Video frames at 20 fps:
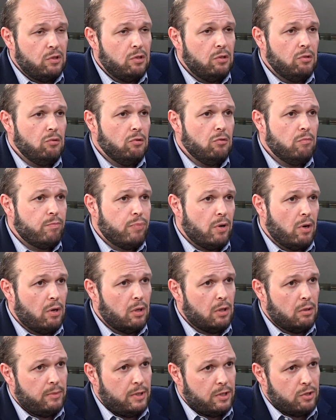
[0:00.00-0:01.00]
two
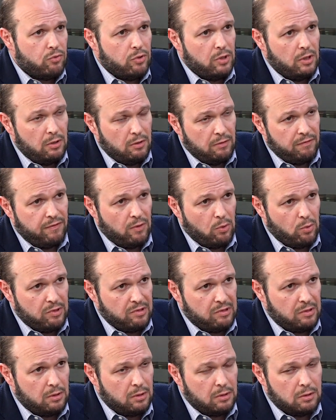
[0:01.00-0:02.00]
parliamentary
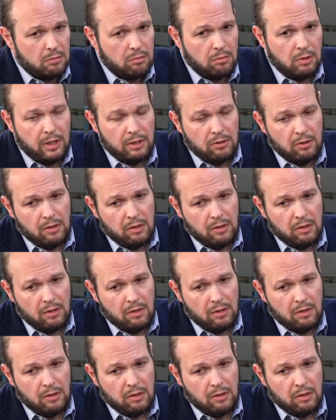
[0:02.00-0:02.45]
forces, right?